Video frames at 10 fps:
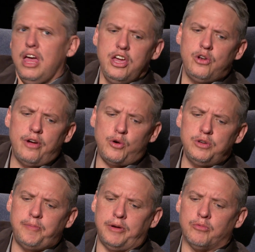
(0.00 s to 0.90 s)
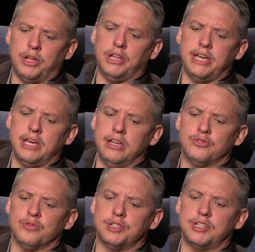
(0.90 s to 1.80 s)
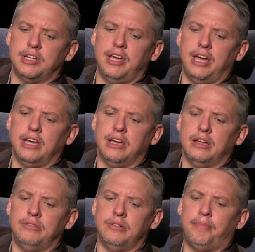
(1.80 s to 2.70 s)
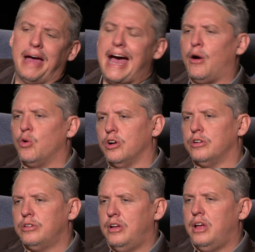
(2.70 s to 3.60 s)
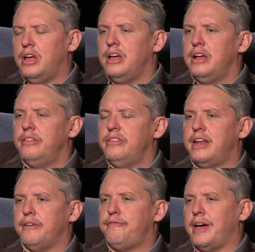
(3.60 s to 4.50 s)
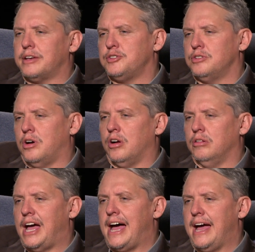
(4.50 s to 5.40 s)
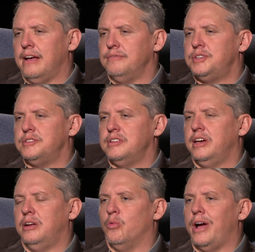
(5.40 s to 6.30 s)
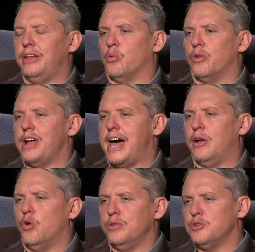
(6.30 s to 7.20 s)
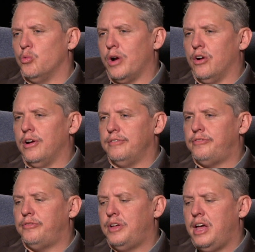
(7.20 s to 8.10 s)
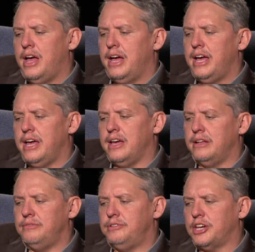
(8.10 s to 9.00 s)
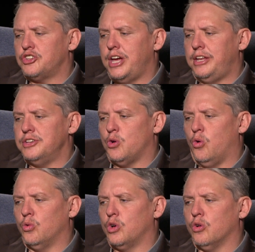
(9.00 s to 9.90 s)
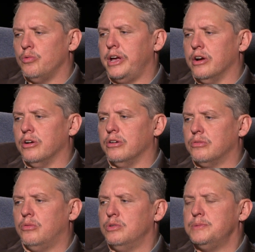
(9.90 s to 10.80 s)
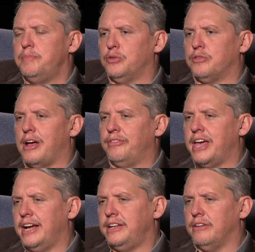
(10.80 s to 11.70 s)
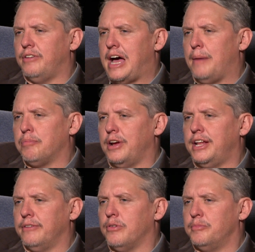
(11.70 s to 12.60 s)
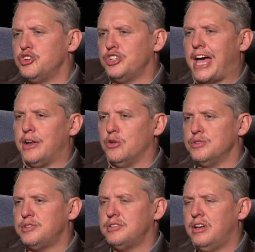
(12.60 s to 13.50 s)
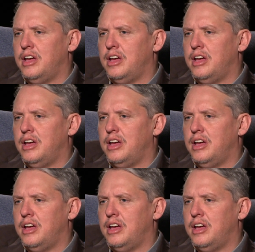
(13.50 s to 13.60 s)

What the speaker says: You know, I've always been really interested in power that affects our lives in a way that we're not always aware of. And Dick Cheney's whole career was built around the idea of operating from the shadows.